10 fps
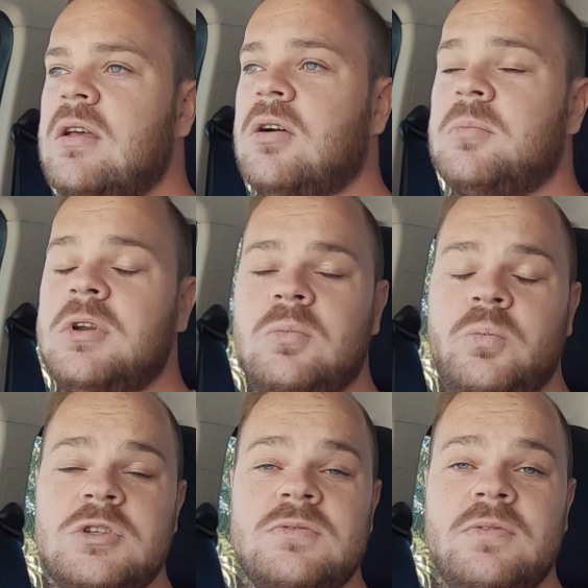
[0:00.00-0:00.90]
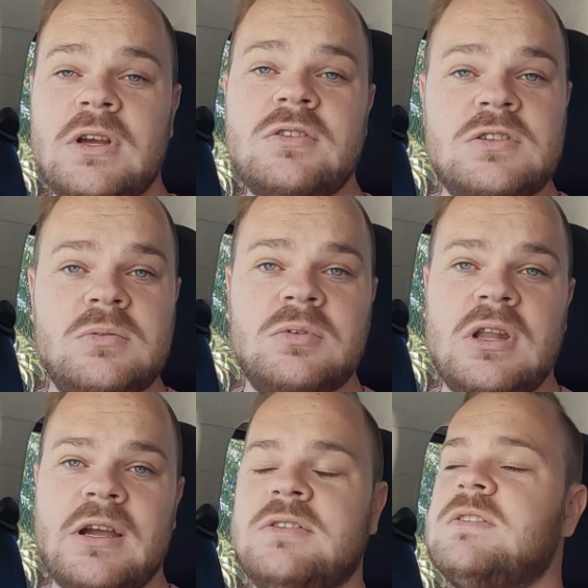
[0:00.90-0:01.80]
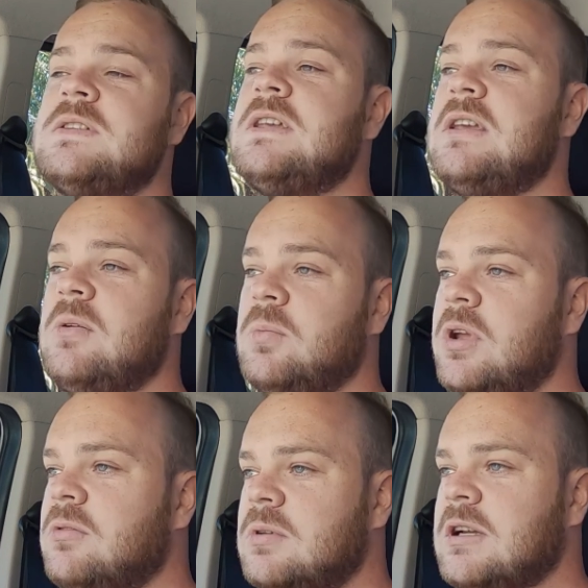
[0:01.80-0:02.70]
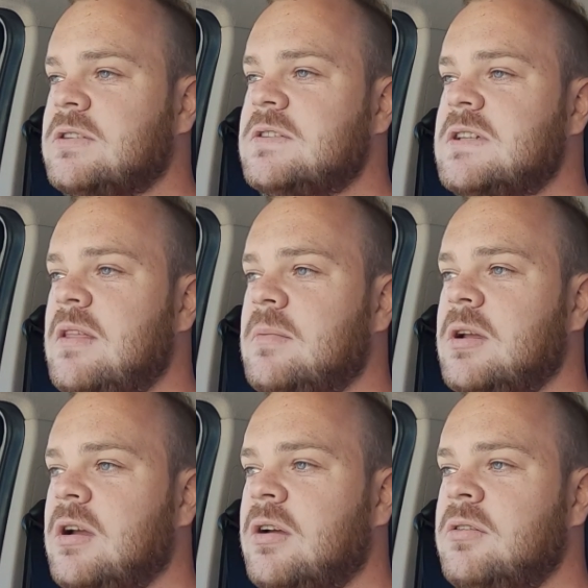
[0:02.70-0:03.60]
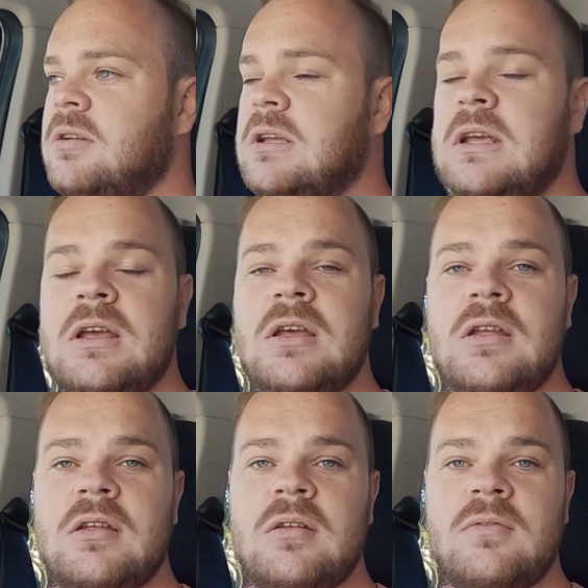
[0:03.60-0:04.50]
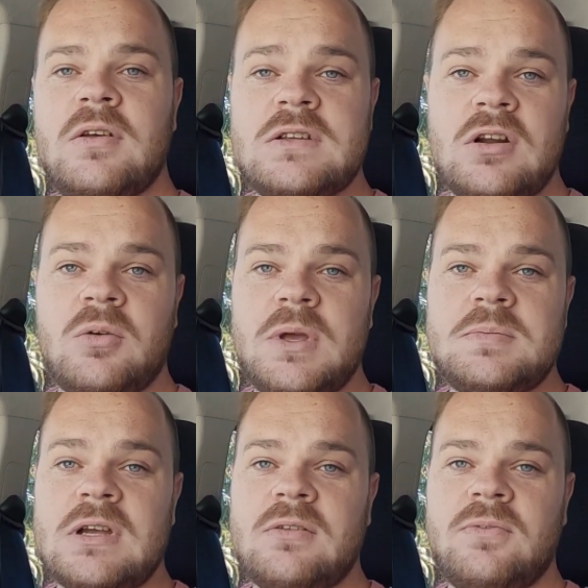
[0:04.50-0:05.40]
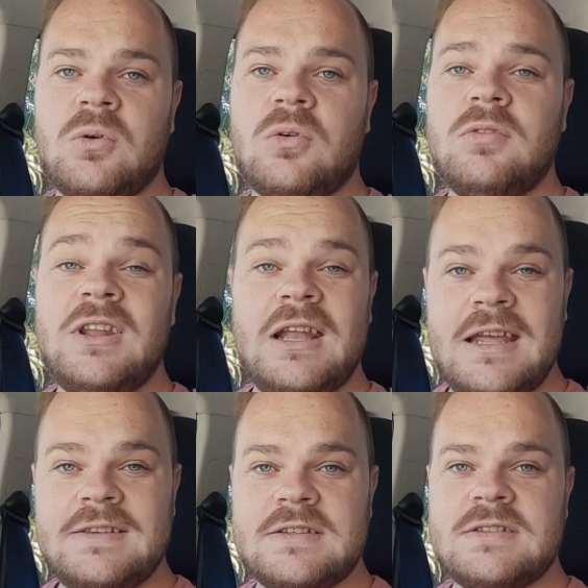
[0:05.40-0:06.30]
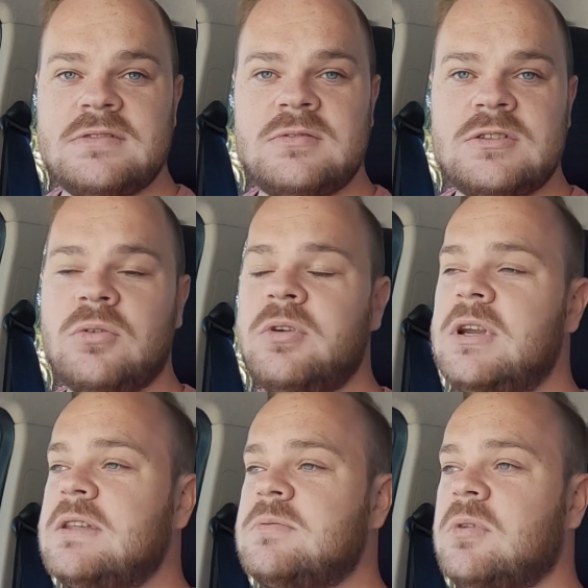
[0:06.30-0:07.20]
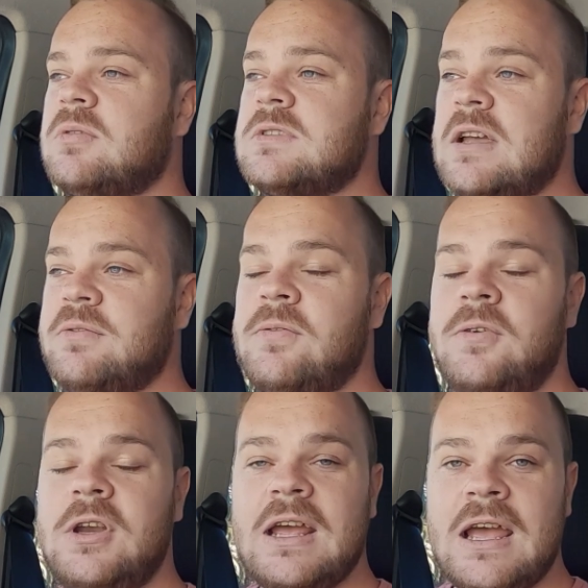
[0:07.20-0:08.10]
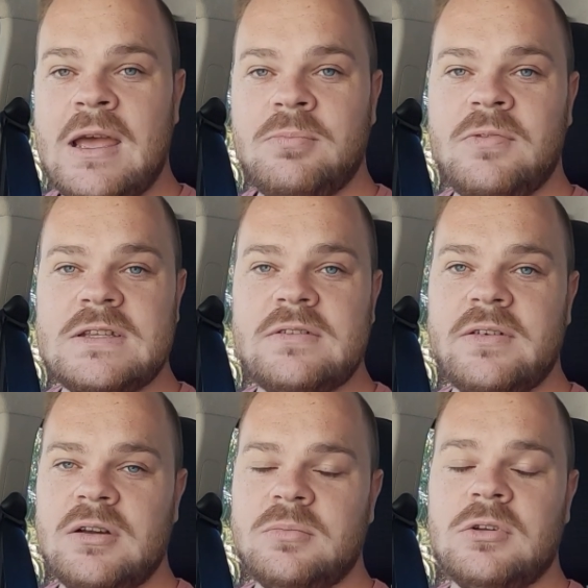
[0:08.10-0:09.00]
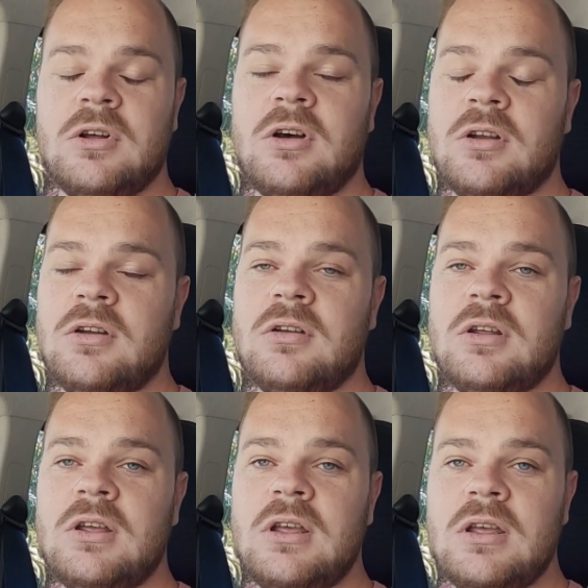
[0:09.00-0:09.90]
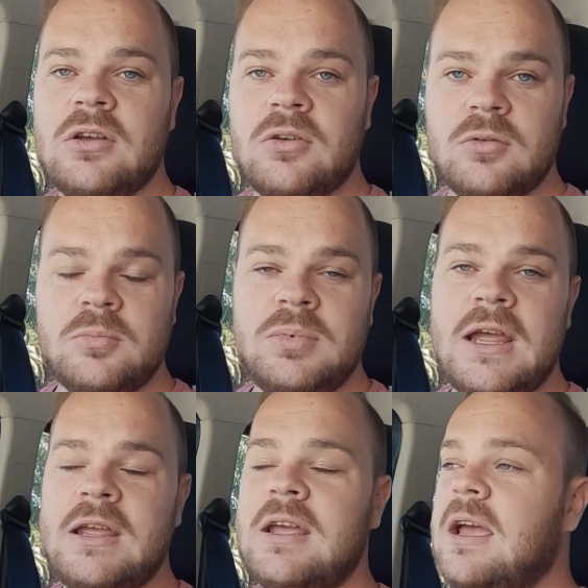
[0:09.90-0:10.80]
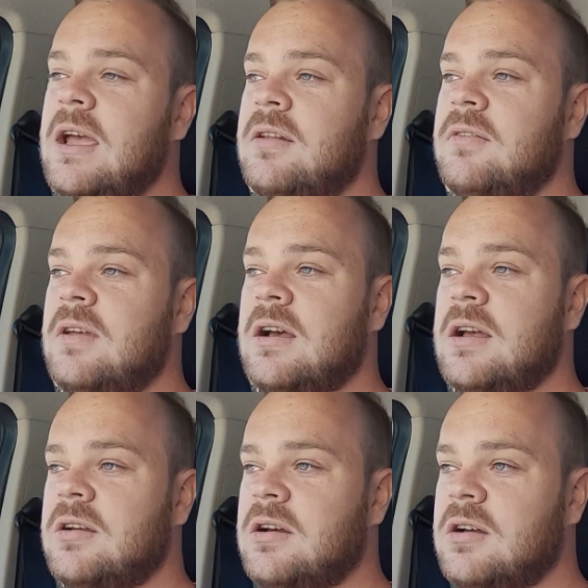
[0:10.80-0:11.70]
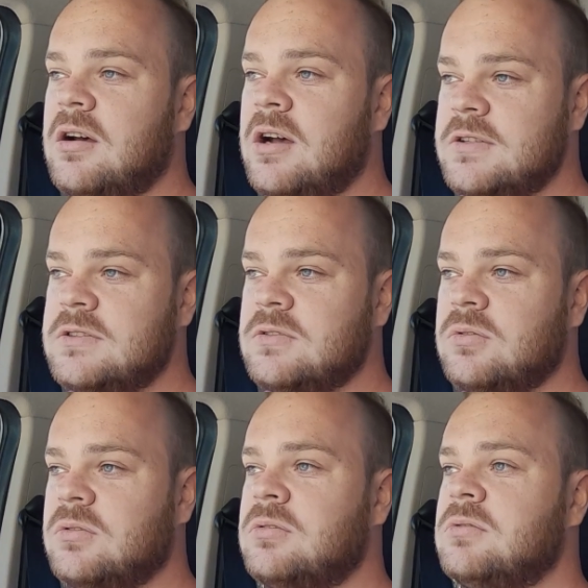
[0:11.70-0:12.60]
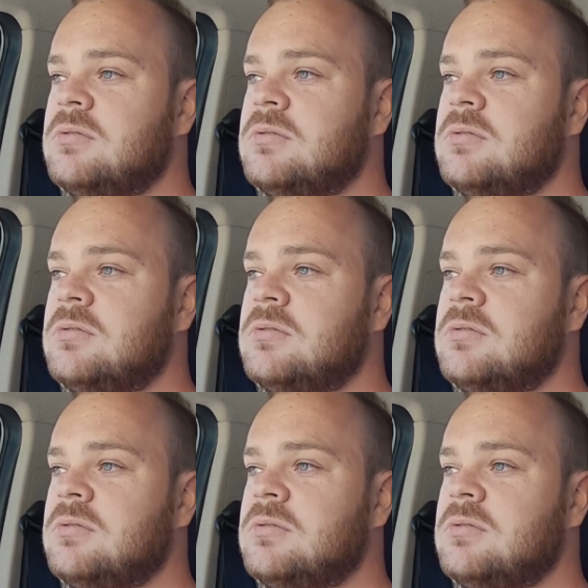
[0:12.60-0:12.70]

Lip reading: comment which vehicles you would like to see and where you would like to see them go. Visit our website for all the latest stories. We also have a free app that's available on Google Play and the iStore.